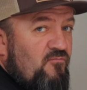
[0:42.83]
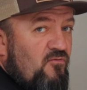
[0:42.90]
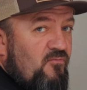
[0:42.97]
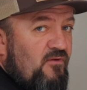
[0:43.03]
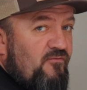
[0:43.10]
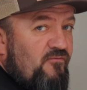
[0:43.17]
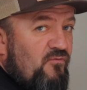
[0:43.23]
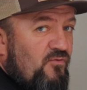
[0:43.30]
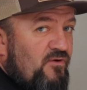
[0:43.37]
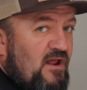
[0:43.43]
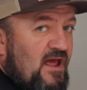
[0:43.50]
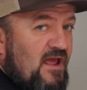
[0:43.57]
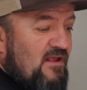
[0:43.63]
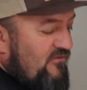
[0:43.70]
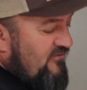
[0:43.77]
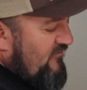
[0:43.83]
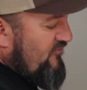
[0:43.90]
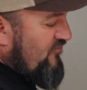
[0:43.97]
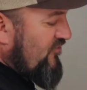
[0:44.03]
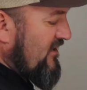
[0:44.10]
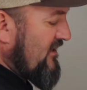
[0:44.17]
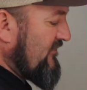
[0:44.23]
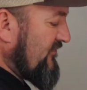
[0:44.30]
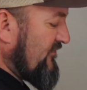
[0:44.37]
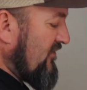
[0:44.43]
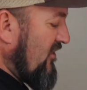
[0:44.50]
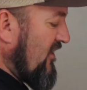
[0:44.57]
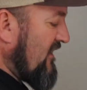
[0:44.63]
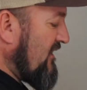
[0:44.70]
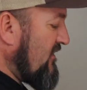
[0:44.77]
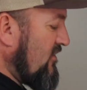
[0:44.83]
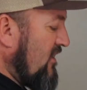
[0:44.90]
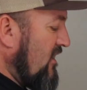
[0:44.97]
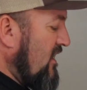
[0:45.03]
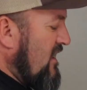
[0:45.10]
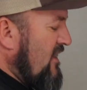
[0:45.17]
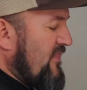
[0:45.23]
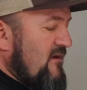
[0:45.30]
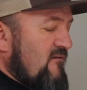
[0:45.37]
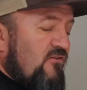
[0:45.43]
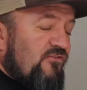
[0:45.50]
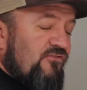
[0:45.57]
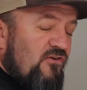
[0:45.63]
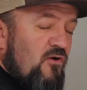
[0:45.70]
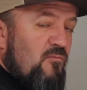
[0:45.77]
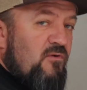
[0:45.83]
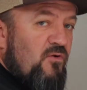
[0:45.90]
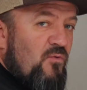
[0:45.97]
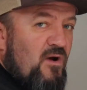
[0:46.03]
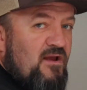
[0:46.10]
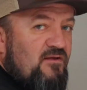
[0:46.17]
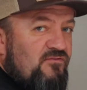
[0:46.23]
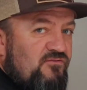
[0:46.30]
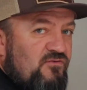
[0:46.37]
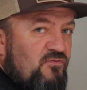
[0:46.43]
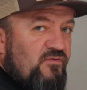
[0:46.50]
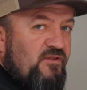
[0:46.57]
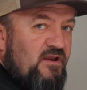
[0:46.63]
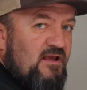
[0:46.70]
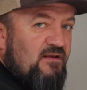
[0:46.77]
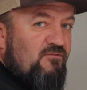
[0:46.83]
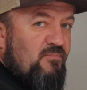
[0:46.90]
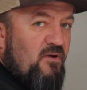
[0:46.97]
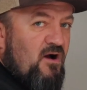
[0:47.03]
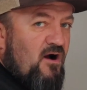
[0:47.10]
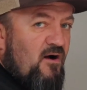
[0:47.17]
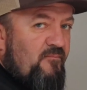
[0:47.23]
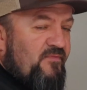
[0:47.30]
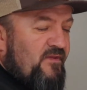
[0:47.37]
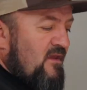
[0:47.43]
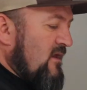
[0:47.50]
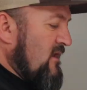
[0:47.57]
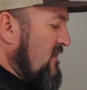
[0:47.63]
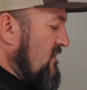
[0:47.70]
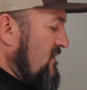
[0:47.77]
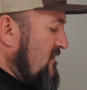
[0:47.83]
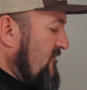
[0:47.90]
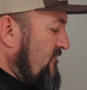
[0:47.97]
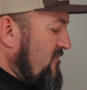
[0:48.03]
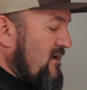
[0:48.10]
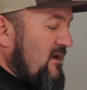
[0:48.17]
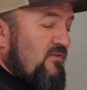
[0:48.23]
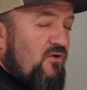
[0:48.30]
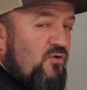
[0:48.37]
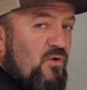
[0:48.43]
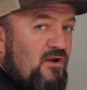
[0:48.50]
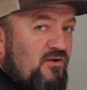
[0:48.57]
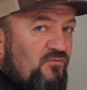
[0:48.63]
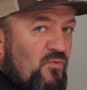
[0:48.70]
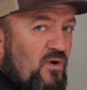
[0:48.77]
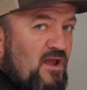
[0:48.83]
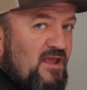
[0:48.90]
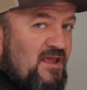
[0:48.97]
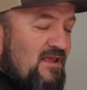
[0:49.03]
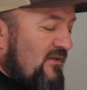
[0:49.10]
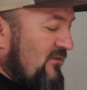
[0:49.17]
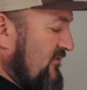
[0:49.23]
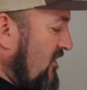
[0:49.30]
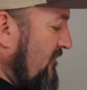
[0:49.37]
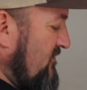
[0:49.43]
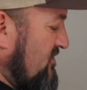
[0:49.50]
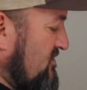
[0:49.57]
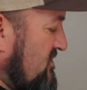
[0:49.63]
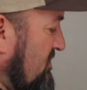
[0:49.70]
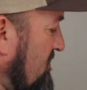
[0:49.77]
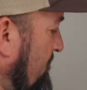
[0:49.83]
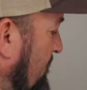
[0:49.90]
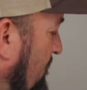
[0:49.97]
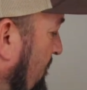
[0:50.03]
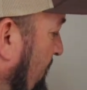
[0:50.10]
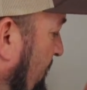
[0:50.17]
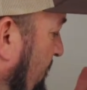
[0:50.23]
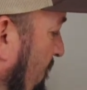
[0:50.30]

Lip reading: for probably 4 days. I've brought it inside and there are so many ways of doing the next part. For me, the quickest way is I'm just gonna put